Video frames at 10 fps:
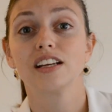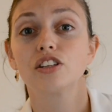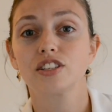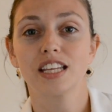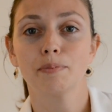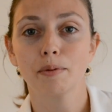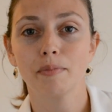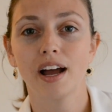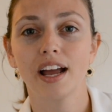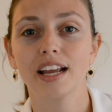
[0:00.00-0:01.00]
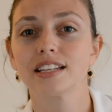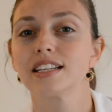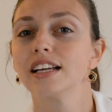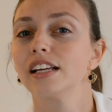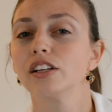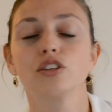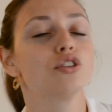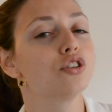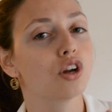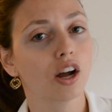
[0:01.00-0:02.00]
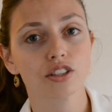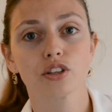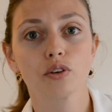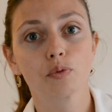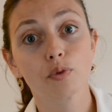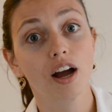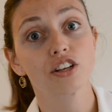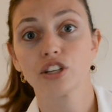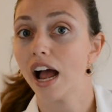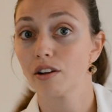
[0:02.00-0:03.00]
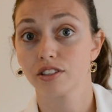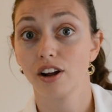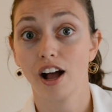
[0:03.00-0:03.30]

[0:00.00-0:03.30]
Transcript: Just keep in mind not to rush out to the